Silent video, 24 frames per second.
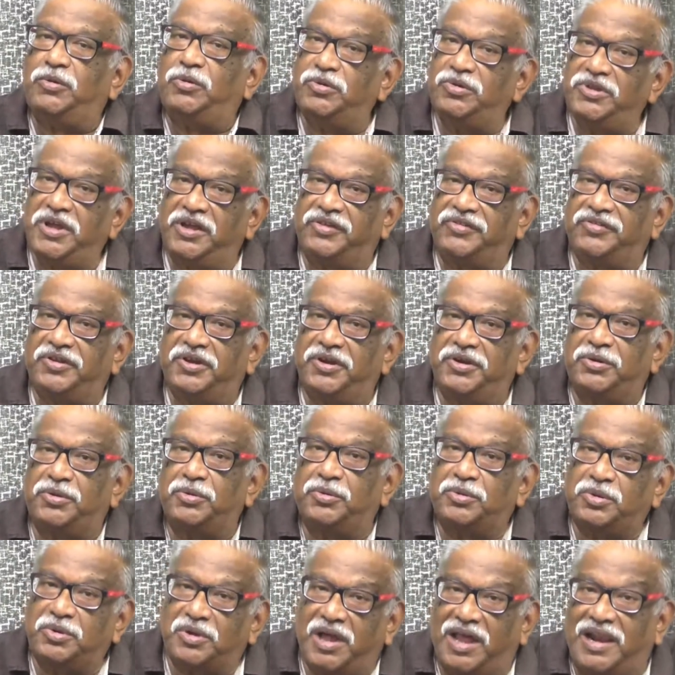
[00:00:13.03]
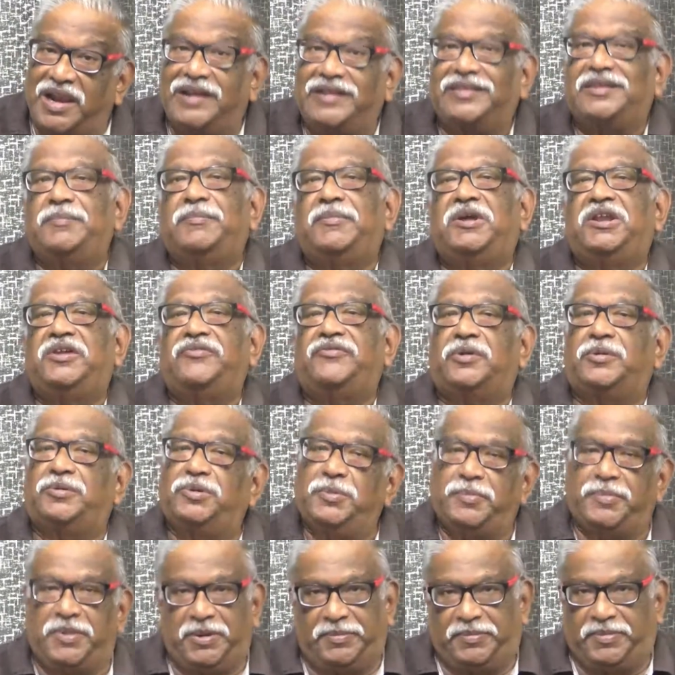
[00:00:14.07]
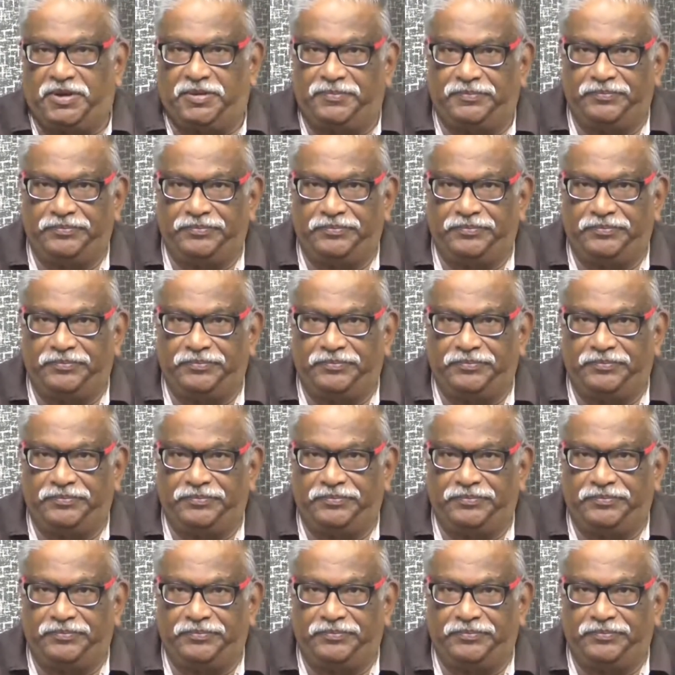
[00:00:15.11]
to the executive to collect the money from the people.